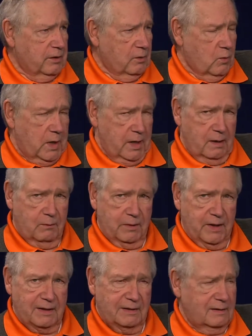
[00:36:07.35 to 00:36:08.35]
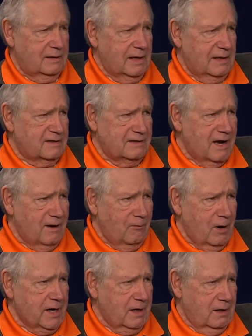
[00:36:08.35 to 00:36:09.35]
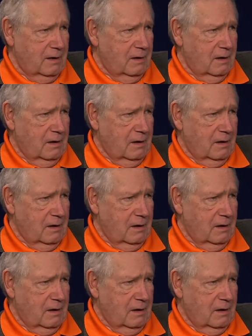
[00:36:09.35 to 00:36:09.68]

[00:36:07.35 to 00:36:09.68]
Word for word: other way. Well, that's that's not right.